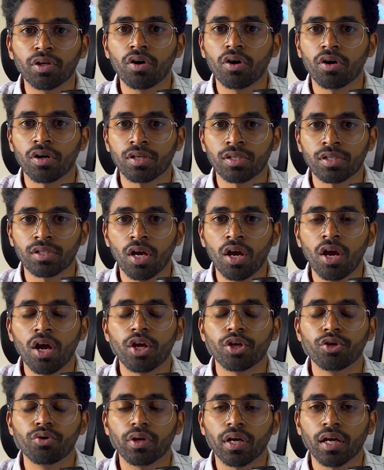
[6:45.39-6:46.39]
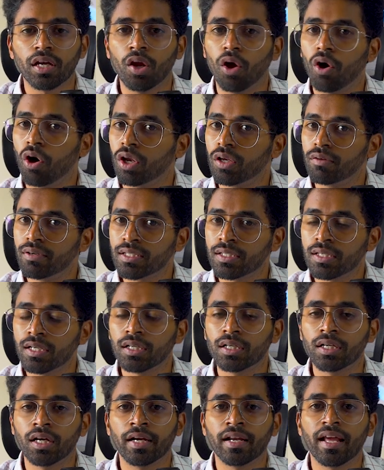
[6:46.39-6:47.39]
because you can always
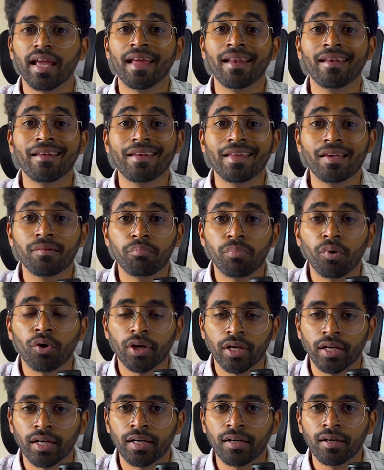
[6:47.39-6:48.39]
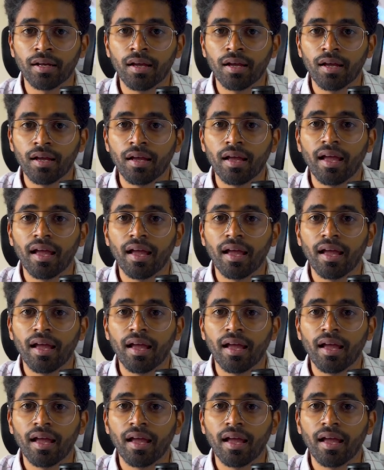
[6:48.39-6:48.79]
learn at any point,